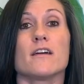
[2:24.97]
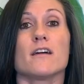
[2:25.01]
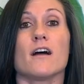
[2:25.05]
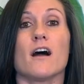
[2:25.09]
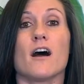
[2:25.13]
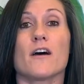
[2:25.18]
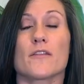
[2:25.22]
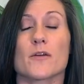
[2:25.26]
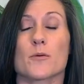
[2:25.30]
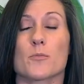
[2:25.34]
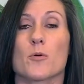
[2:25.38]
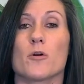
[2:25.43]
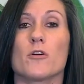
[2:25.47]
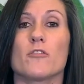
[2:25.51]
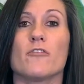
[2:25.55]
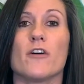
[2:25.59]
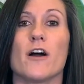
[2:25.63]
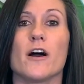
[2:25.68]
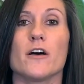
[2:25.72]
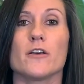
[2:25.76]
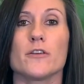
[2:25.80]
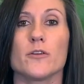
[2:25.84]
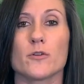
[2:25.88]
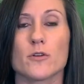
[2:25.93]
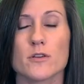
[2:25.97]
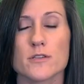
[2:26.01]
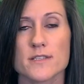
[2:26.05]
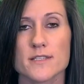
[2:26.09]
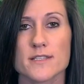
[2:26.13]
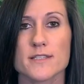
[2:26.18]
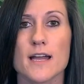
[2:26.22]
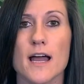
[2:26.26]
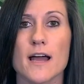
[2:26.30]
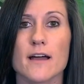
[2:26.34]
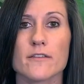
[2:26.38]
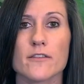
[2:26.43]
on their profile, you can
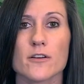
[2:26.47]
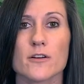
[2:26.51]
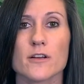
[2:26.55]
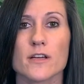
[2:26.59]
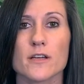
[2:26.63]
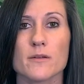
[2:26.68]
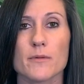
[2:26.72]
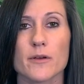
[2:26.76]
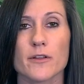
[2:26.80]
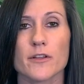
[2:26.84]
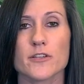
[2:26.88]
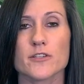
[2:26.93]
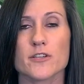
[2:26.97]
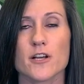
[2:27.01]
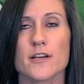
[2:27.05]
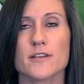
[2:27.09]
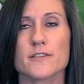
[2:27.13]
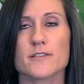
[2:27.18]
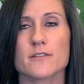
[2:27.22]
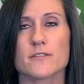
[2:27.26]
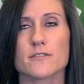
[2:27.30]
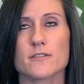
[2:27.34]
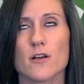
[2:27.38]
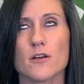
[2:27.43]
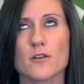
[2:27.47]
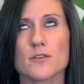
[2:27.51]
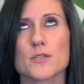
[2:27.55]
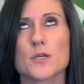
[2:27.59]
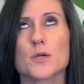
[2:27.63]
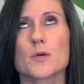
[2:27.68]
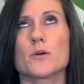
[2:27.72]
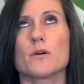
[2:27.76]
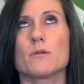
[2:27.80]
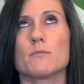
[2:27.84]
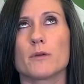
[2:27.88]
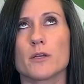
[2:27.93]
snag their email address. There's
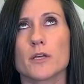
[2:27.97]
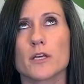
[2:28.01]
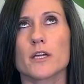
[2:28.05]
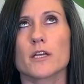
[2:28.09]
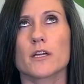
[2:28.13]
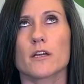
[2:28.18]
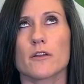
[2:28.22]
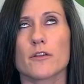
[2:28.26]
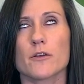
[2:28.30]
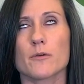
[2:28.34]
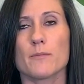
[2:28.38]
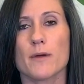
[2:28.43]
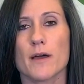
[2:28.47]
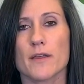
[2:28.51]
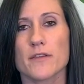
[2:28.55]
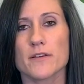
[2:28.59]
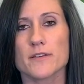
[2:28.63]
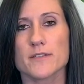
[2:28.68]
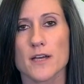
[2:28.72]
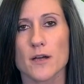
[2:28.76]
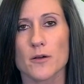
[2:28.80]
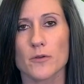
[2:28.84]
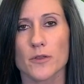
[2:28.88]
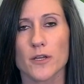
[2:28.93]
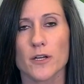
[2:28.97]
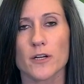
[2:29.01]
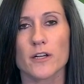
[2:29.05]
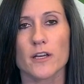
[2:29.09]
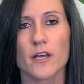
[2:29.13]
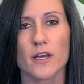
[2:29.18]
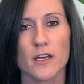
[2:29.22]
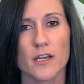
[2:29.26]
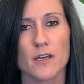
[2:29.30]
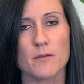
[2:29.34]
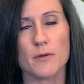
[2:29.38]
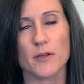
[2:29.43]
also a million other methods out there to
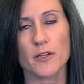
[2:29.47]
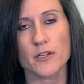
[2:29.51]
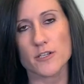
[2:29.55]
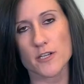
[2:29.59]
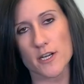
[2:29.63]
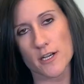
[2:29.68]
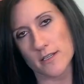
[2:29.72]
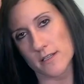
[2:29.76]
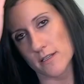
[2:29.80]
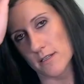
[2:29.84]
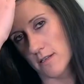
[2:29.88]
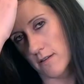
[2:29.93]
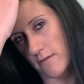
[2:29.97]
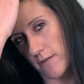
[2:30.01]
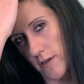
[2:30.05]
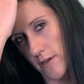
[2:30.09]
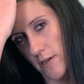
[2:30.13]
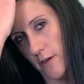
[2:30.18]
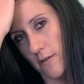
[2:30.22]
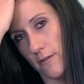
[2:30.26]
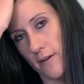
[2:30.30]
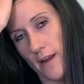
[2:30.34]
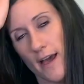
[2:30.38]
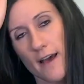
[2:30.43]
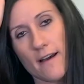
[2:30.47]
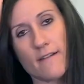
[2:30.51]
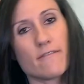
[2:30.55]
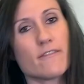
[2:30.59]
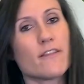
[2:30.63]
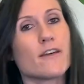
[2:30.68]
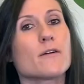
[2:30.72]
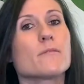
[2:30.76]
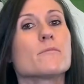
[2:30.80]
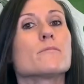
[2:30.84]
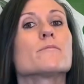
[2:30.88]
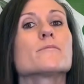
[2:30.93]
get email addresses. If you don't have
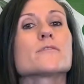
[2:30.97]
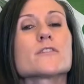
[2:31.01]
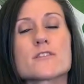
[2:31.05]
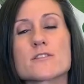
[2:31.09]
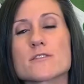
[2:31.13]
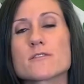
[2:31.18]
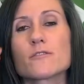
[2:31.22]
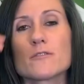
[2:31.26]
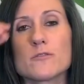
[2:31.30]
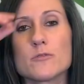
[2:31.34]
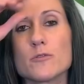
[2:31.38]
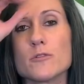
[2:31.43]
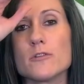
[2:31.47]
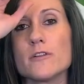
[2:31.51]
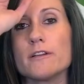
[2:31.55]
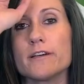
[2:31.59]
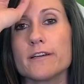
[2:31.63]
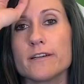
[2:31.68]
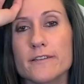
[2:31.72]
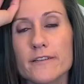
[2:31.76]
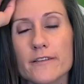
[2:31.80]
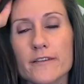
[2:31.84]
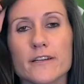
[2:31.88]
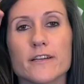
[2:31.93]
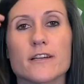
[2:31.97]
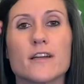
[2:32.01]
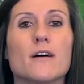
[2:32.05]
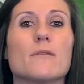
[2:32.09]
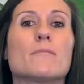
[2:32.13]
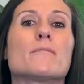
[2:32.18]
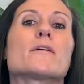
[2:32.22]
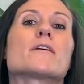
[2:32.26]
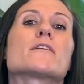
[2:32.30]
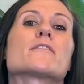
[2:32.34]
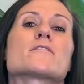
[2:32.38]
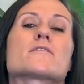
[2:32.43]
them, just Google it and look it
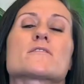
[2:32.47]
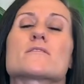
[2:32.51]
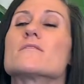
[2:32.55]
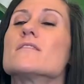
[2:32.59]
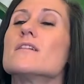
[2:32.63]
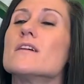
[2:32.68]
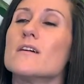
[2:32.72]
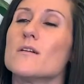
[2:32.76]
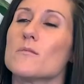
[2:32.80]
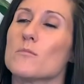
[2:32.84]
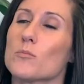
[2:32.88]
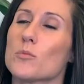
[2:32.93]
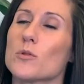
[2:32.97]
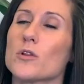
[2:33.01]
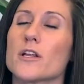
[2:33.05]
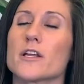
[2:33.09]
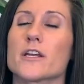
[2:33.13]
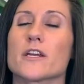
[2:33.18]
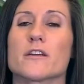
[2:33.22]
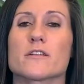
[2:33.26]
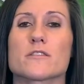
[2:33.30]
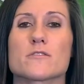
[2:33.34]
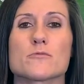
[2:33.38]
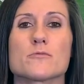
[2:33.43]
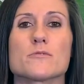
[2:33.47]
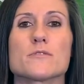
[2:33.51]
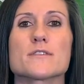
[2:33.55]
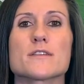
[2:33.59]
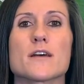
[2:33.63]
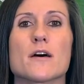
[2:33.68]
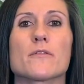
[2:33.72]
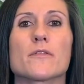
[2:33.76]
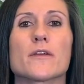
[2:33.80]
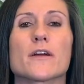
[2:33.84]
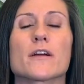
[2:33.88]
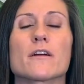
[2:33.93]
up. There's plenty of tools
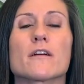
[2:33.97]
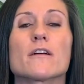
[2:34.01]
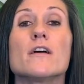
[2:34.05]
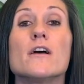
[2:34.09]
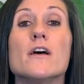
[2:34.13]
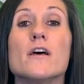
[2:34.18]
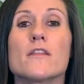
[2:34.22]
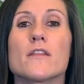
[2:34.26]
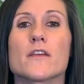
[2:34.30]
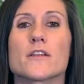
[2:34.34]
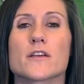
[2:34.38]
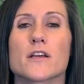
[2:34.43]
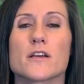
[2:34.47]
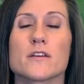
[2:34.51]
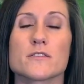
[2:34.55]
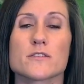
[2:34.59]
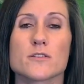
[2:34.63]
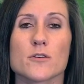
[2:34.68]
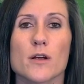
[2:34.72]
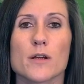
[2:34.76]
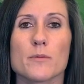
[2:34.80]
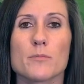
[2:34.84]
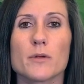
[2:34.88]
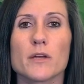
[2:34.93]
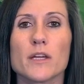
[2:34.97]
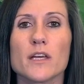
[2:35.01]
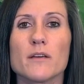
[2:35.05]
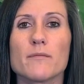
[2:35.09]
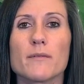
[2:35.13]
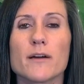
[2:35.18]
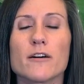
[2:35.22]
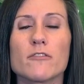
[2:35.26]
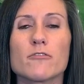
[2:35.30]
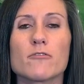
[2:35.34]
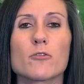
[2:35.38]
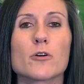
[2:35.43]
out there that it can scrape an
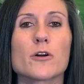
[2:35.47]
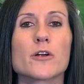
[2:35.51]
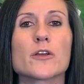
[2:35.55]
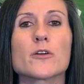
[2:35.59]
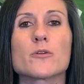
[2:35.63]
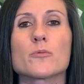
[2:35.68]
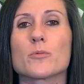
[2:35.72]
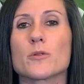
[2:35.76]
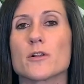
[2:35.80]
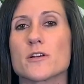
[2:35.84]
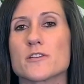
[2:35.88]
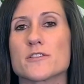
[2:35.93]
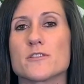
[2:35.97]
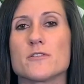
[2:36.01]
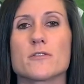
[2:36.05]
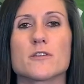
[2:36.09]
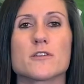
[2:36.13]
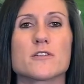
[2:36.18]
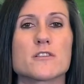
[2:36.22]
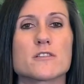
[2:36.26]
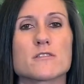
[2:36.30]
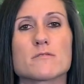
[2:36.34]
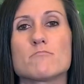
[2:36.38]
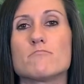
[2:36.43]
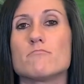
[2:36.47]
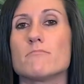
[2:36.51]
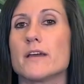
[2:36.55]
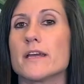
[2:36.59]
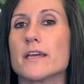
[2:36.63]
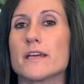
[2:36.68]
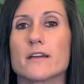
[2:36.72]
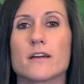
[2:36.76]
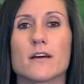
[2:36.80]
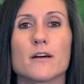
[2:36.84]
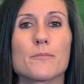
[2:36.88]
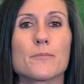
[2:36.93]
email for you. Plus, you can just
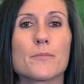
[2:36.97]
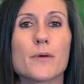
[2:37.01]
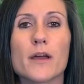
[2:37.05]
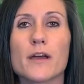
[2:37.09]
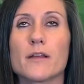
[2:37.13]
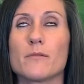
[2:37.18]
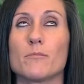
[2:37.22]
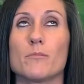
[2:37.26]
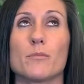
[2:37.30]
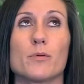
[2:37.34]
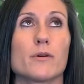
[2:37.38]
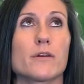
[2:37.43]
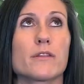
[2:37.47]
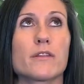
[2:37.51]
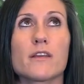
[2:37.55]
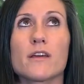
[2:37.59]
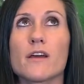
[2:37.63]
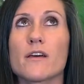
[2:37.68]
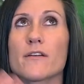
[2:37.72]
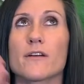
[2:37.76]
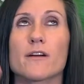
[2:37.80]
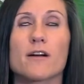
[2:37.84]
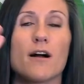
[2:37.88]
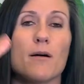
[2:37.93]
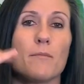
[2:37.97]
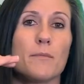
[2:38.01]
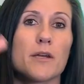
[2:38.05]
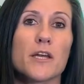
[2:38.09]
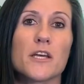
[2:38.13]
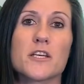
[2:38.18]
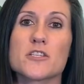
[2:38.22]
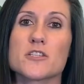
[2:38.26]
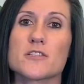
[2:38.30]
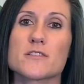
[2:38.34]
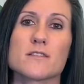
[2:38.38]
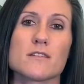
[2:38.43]
make it up and put the other
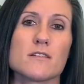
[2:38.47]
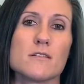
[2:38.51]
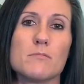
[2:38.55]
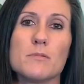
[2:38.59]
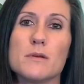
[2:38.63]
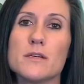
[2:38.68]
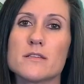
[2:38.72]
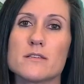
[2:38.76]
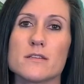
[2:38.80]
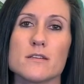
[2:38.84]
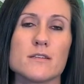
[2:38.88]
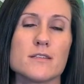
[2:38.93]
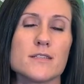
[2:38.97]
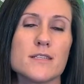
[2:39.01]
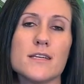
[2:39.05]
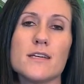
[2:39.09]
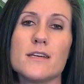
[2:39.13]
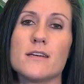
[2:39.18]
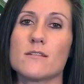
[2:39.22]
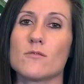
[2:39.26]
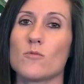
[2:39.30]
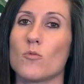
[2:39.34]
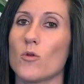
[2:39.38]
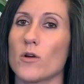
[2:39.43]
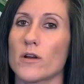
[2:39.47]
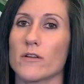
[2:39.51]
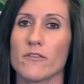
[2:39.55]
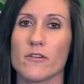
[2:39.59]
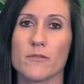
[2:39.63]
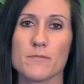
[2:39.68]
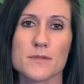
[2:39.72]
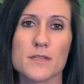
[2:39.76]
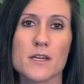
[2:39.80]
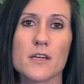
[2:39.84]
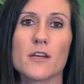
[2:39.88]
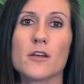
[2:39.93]
combinations in the B C C, and one of
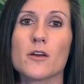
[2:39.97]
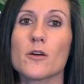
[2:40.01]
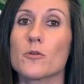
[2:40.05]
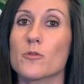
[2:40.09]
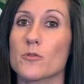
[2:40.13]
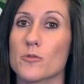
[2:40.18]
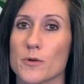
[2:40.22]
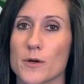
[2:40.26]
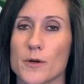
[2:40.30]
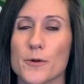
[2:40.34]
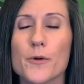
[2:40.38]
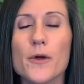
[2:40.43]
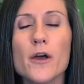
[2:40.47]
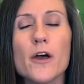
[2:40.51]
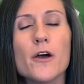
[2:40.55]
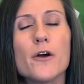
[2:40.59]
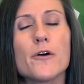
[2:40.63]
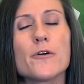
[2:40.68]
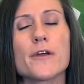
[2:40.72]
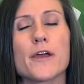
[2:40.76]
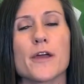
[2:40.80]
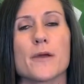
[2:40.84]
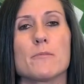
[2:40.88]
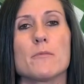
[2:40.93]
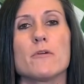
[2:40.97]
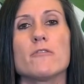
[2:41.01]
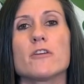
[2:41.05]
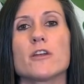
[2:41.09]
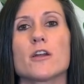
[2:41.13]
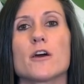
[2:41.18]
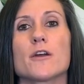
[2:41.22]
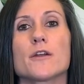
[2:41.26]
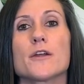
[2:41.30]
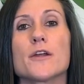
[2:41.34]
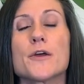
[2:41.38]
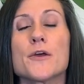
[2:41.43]
them is going to go through. Okay,
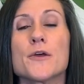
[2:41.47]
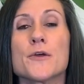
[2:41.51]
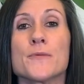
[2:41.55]
moving on.